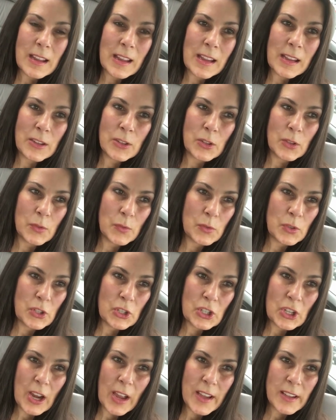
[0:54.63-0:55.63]
and you
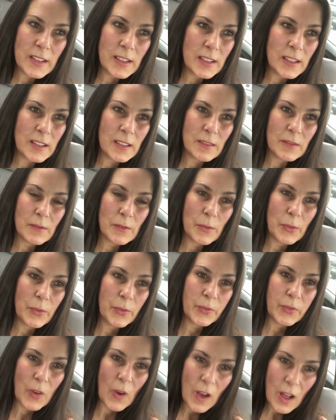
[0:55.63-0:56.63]
just
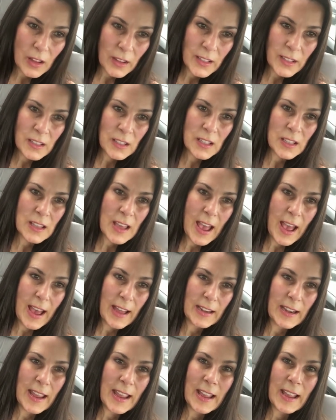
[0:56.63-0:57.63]
fall into
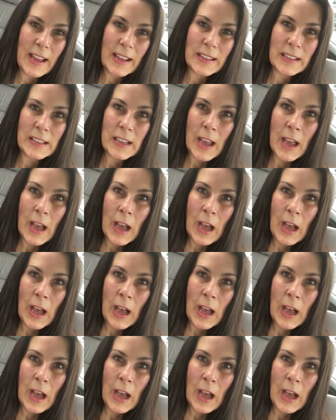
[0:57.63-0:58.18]
that and